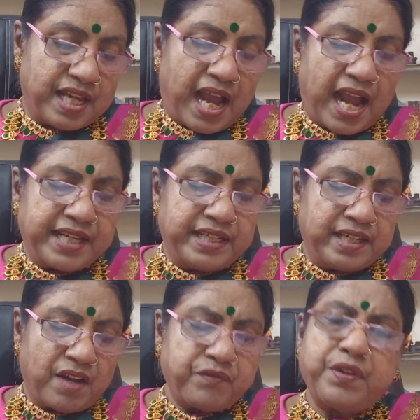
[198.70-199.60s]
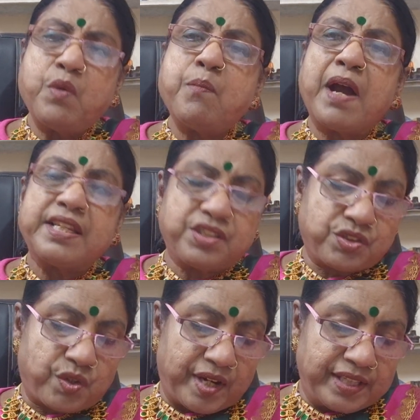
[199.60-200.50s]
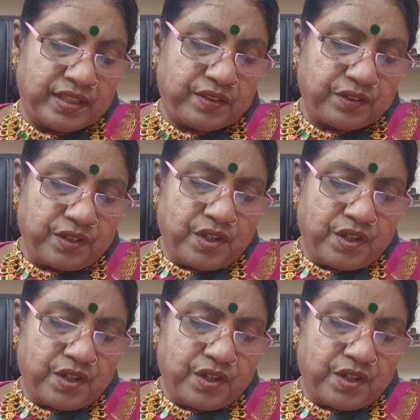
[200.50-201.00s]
I love you, my strength,